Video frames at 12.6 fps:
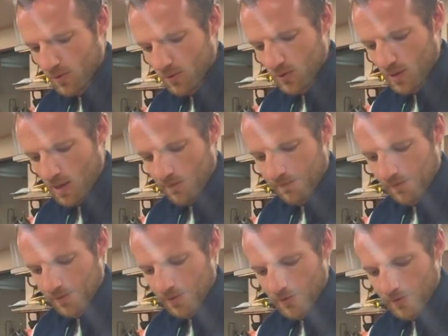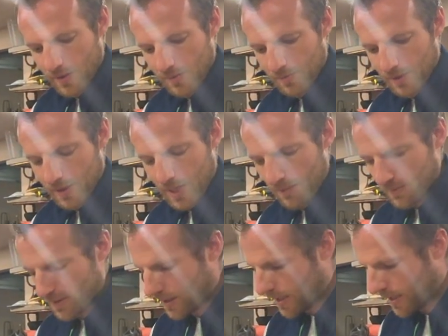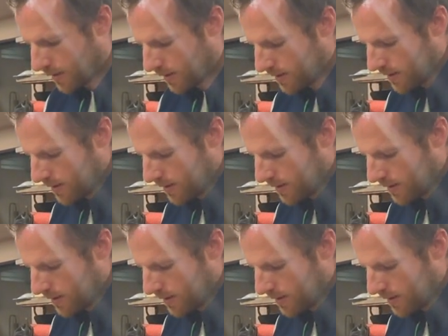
Not sure how often I'll use this, but it came with a kit.